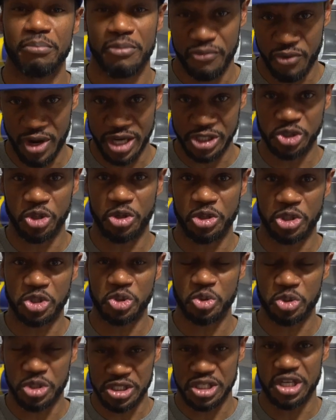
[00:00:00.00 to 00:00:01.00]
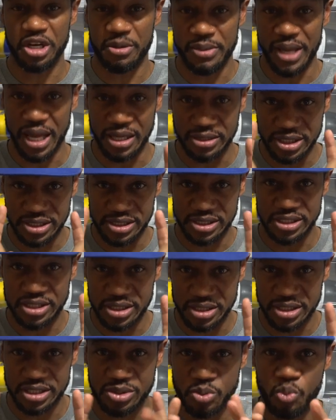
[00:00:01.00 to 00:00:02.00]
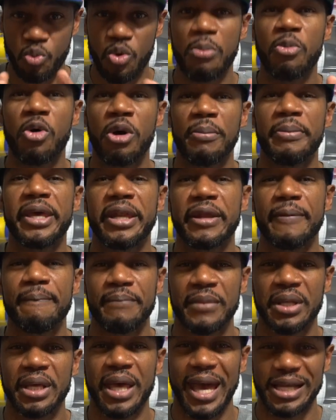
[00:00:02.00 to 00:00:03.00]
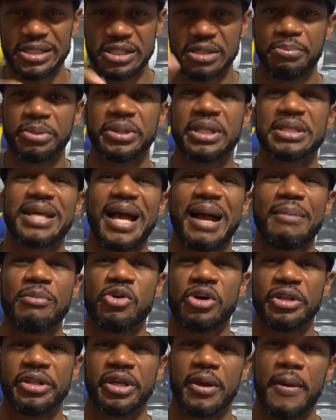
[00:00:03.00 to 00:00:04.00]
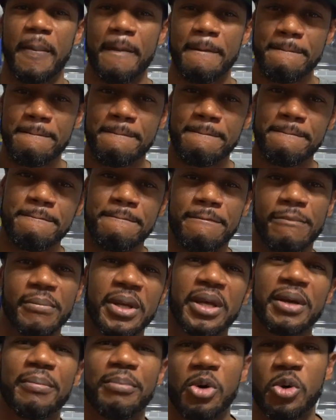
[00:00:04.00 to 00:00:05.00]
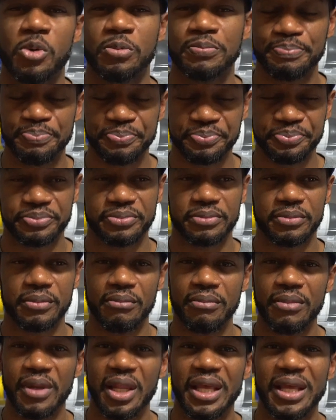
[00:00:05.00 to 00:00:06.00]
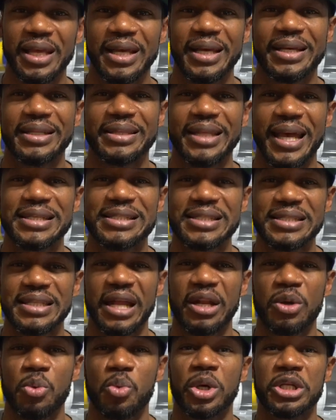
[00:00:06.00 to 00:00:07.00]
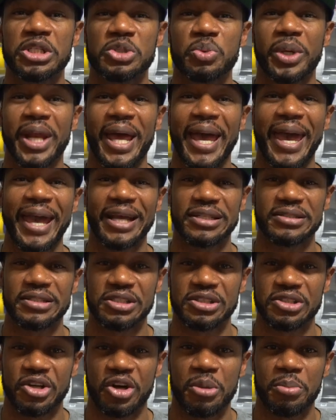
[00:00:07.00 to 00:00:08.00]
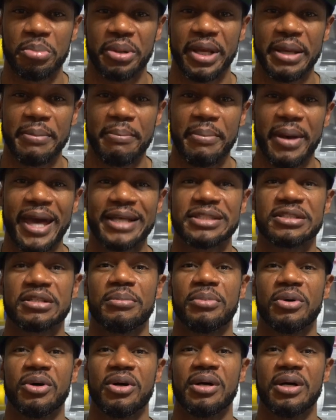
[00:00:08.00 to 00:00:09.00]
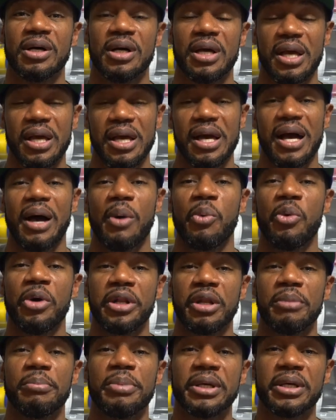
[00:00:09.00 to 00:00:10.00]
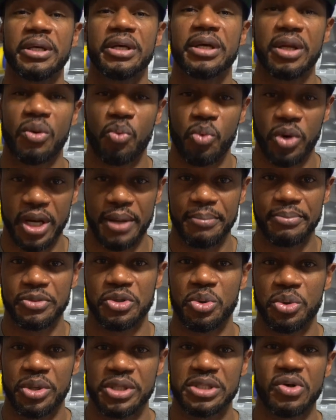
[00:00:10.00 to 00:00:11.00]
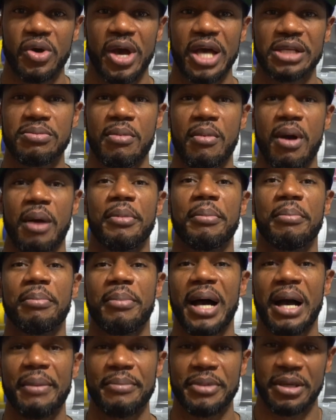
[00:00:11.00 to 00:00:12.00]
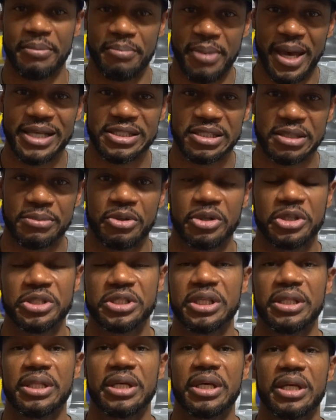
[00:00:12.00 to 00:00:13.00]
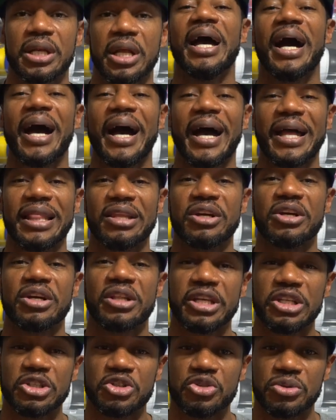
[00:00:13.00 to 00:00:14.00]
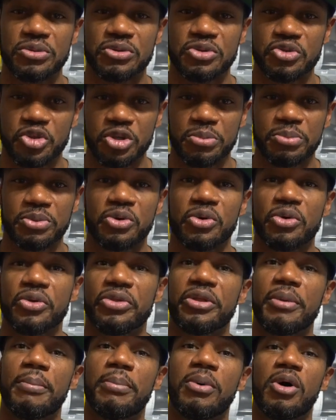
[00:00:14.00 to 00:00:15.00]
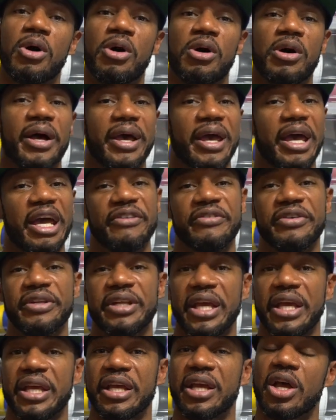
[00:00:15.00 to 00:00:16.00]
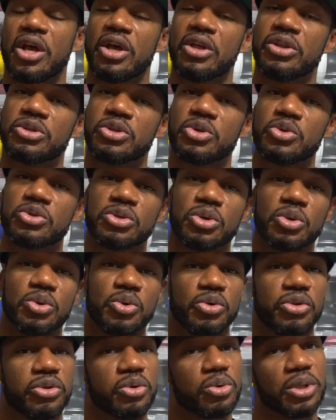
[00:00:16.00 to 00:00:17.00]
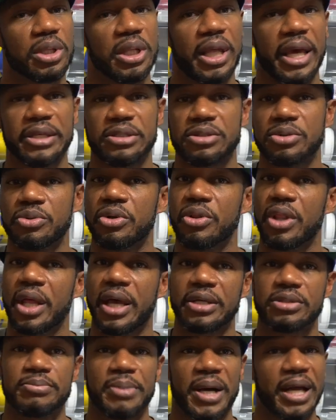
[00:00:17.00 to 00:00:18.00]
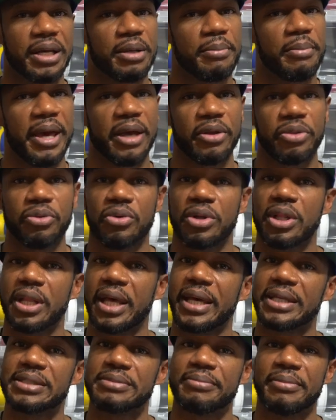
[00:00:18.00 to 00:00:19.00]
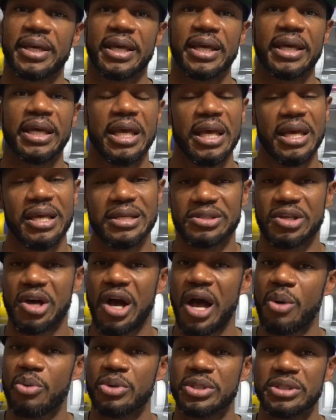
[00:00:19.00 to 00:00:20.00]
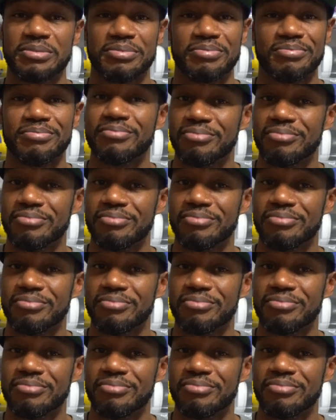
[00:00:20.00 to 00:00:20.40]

before I show you shoes, just hear me out. Just, just, just one more minute. Actually, put the time on there. Boom. 1991 is when I actually started playing basketball. I wanted to be good at what I'm doing, so I asked mom to buy me a basketball. She did. I literally dribble the ball every day to school, through the legs, through the legs, behind the back, through the legs, man. So I was